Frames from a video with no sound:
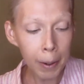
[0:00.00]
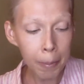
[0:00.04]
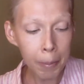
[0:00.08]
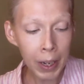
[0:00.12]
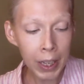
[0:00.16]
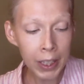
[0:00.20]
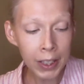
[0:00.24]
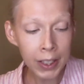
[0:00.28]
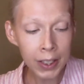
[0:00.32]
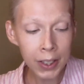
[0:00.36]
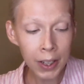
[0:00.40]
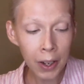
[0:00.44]

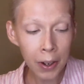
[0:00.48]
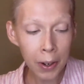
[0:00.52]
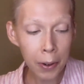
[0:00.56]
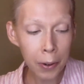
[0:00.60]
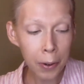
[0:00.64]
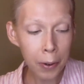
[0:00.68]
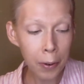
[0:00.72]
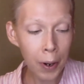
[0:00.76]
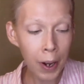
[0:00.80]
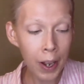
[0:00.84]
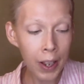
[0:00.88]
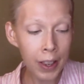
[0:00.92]

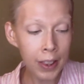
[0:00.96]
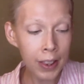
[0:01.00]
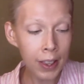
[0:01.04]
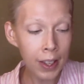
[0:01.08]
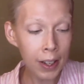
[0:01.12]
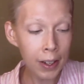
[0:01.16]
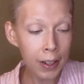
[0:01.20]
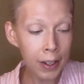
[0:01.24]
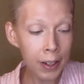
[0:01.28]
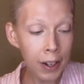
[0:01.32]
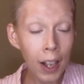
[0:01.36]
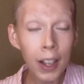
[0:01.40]
So
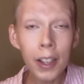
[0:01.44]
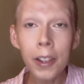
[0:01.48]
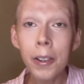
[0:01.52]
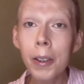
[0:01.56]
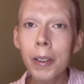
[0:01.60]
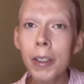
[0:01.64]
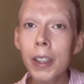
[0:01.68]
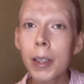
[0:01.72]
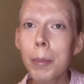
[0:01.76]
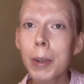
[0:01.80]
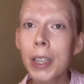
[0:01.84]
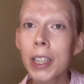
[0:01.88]
the color I'm
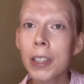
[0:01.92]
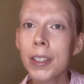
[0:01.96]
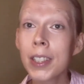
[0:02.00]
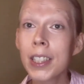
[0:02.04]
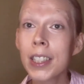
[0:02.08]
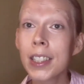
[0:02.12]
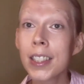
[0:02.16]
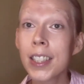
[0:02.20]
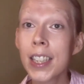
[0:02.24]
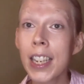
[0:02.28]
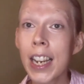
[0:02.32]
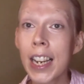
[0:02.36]
going to be using
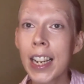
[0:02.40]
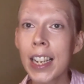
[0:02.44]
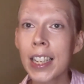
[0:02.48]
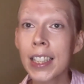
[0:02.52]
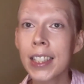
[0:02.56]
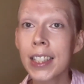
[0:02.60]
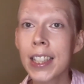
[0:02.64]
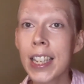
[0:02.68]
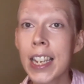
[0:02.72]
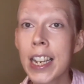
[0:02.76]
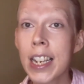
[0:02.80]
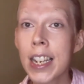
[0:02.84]
today is
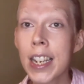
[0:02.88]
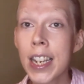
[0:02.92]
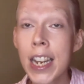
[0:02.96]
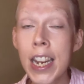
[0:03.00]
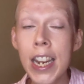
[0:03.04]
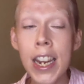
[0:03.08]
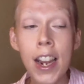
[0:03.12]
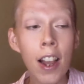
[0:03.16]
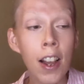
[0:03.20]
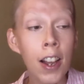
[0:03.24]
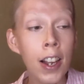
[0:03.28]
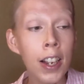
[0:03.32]
the
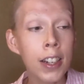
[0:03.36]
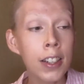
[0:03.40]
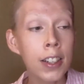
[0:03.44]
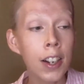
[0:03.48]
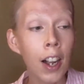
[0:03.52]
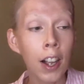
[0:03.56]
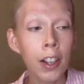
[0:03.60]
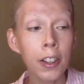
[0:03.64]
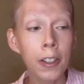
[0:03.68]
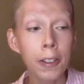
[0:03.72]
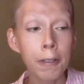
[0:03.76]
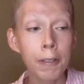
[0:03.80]
Neon
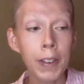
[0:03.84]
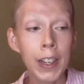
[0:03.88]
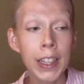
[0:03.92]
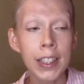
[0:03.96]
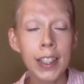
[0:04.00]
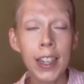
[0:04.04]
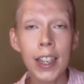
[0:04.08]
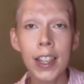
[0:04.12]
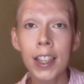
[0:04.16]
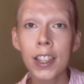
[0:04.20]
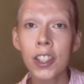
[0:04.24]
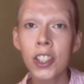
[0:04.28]
Color Fix
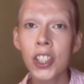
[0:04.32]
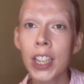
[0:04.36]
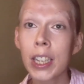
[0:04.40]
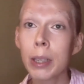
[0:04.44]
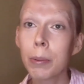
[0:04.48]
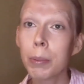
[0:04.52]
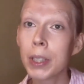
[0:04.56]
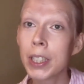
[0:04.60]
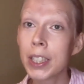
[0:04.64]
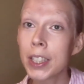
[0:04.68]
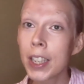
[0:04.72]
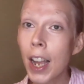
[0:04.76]
in the shade
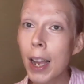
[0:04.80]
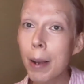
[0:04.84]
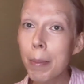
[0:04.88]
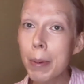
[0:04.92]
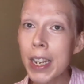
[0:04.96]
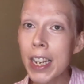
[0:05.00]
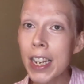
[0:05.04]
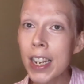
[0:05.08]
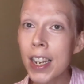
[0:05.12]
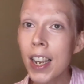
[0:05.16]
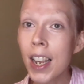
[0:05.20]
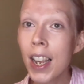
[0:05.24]

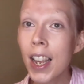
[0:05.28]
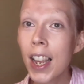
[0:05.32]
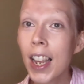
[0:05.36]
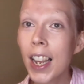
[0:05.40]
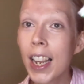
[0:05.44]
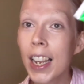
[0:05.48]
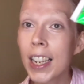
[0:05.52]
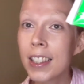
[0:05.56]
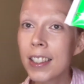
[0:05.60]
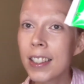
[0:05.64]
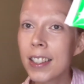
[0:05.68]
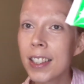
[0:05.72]
Wasabi.
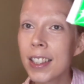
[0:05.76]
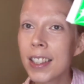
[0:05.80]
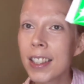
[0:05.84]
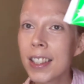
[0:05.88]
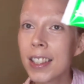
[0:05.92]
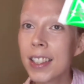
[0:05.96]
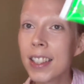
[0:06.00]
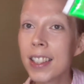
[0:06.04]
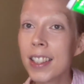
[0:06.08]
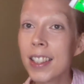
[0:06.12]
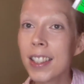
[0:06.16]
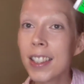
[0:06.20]
It's this
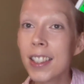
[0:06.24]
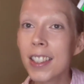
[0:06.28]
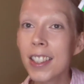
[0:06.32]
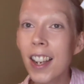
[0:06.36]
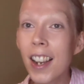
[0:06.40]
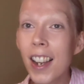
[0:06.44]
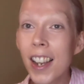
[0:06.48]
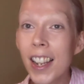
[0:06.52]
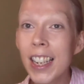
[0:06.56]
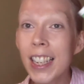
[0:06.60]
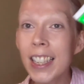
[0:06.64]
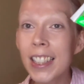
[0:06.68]

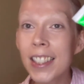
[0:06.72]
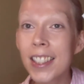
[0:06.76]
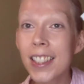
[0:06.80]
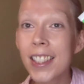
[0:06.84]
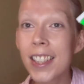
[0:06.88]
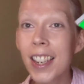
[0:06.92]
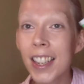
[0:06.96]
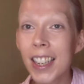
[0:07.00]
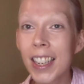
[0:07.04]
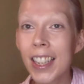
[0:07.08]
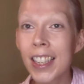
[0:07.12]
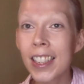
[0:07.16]
stunning,
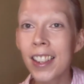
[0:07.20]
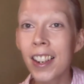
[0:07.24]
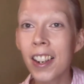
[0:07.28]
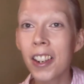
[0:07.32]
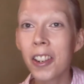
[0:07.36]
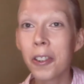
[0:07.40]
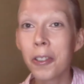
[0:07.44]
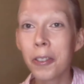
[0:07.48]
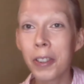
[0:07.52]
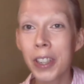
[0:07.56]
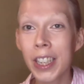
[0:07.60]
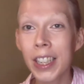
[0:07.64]
stunning
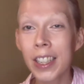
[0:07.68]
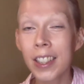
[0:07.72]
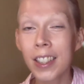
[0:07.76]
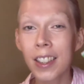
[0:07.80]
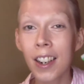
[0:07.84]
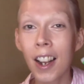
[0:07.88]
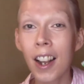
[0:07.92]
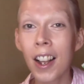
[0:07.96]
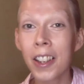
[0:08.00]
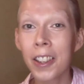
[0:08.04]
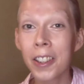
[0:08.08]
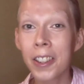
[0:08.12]
green
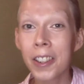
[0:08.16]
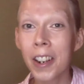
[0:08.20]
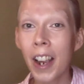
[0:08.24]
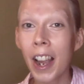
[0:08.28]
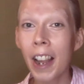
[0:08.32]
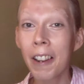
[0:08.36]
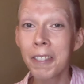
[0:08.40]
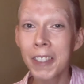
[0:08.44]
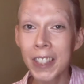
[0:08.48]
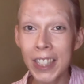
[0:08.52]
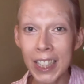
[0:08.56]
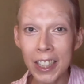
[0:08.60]
color.
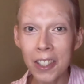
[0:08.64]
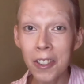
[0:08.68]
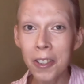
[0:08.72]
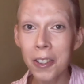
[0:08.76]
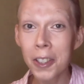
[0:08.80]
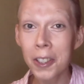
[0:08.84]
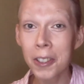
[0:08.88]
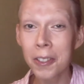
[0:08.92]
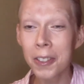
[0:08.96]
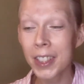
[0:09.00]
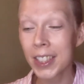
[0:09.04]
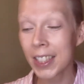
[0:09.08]
I've seen her
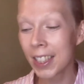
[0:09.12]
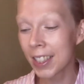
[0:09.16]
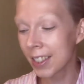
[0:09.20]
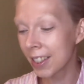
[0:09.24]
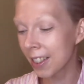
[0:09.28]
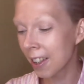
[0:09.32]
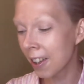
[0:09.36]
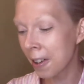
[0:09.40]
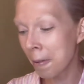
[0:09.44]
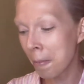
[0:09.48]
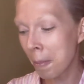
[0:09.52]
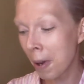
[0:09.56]
use this
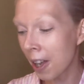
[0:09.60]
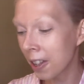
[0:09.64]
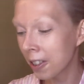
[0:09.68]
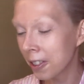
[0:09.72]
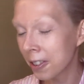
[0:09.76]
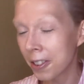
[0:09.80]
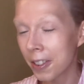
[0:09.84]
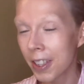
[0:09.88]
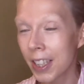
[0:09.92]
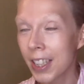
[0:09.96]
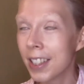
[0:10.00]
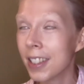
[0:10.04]
on a model.
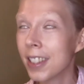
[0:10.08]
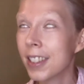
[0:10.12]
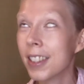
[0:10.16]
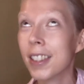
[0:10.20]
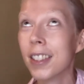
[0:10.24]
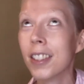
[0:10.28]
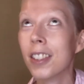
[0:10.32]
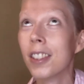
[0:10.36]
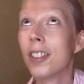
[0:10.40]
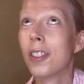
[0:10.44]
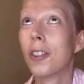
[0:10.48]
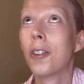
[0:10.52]
It's
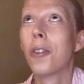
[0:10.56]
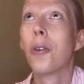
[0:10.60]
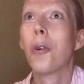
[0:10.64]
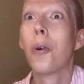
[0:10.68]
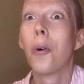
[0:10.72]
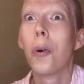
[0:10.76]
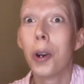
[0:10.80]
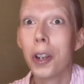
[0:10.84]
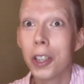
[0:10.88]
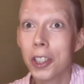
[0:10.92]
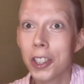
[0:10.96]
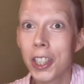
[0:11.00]

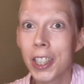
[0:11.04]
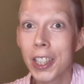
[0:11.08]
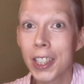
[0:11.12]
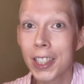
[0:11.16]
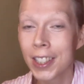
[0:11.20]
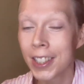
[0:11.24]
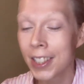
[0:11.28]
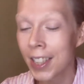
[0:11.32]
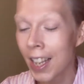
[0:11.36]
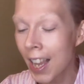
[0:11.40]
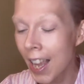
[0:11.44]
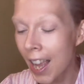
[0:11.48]

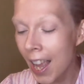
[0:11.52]
gorgeous.